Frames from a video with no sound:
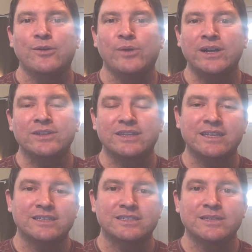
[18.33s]
Well,
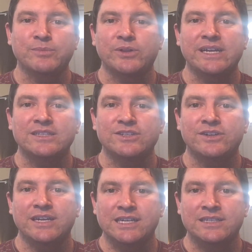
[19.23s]
the simple
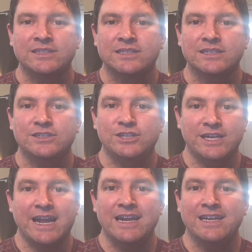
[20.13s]
answer is
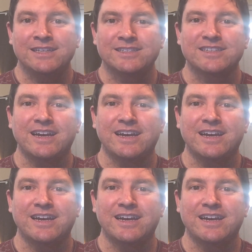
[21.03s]
genetics.